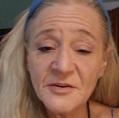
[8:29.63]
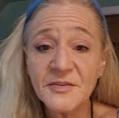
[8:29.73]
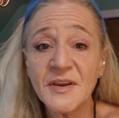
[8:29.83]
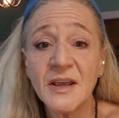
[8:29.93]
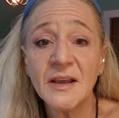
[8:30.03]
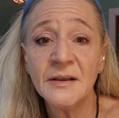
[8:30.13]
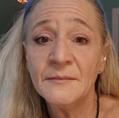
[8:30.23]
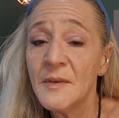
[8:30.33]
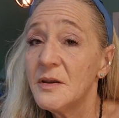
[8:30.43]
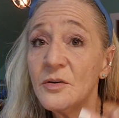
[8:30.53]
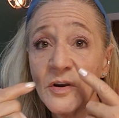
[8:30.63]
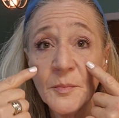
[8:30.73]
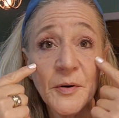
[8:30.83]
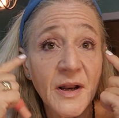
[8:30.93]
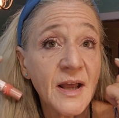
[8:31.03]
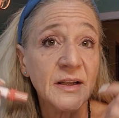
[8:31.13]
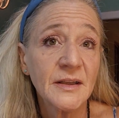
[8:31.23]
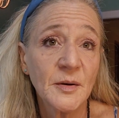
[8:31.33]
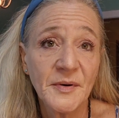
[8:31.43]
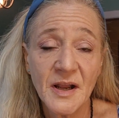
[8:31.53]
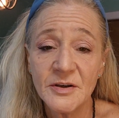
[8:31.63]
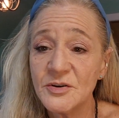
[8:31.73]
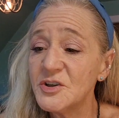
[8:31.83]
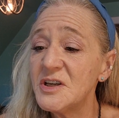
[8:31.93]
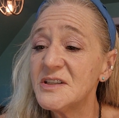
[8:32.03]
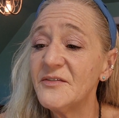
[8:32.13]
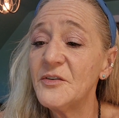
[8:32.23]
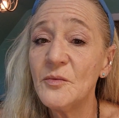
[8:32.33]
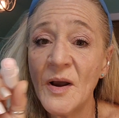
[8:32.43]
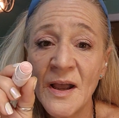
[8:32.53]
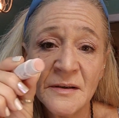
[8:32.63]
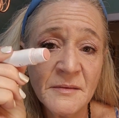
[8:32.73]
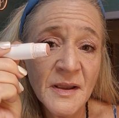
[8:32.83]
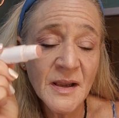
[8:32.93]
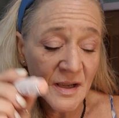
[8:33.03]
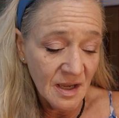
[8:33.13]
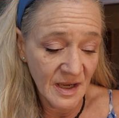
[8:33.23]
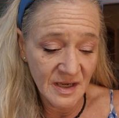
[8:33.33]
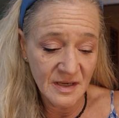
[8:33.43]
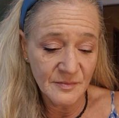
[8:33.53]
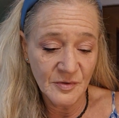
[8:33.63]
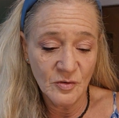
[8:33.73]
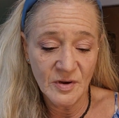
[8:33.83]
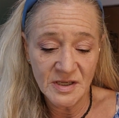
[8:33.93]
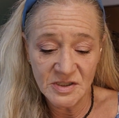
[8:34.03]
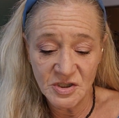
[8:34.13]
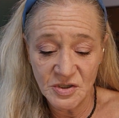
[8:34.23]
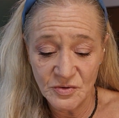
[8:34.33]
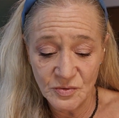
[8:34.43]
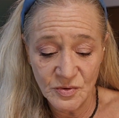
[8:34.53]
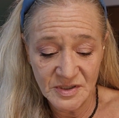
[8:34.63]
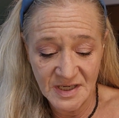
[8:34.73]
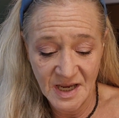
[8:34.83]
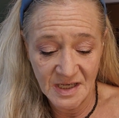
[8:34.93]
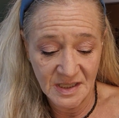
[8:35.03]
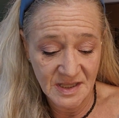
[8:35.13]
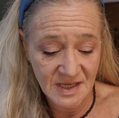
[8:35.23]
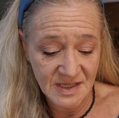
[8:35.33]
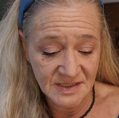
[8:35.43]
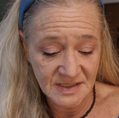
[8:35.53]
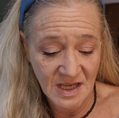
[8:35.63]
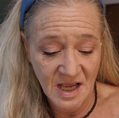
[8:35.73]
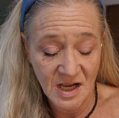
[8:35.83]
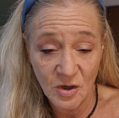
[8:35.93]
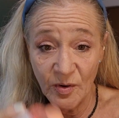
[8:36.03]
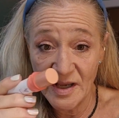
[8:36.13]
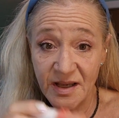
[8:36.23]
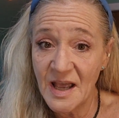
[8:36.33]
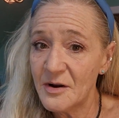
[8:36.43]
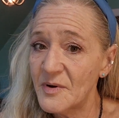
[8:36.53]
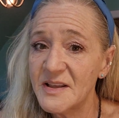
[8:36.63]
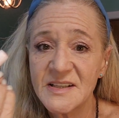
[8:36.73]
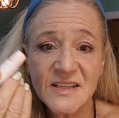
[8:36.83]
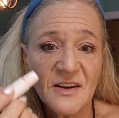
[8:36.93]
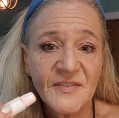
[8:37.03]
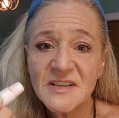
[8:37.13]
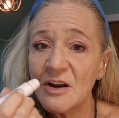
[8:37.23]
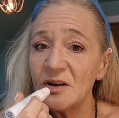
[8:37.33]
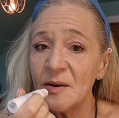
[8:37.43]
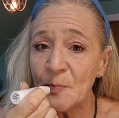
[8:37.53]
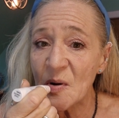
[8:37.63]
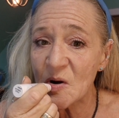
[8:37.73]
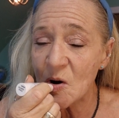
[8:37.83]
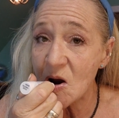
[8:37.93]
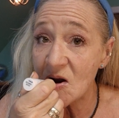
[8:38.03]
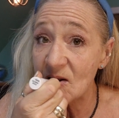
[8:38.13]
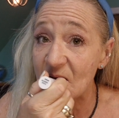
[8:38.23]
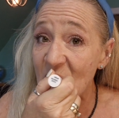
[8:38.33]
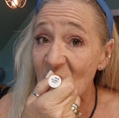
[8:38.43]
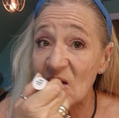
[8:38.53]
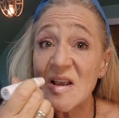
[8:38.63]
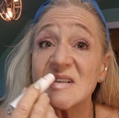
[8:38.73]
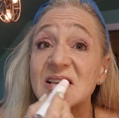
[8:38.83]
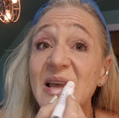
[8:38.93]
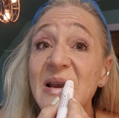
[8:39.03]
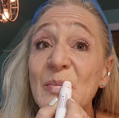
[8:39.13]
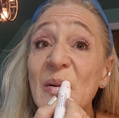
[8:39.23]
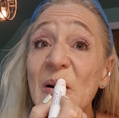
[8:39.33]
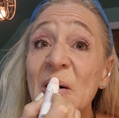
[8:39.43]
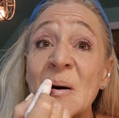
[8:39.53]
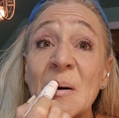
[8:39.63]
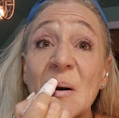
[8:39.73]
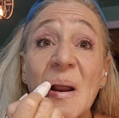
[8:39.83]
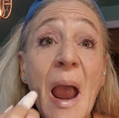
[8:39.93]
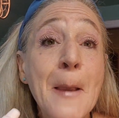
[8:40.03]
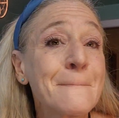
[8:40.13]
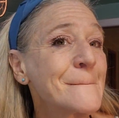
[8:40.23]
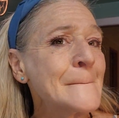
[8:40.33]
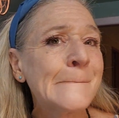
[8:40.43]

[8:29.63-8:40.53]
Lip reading: other thing, you can put on a little bit on your cheeks if you want. I am going to take this quick getaway. This stuff is our lip butter and literally is like butter. It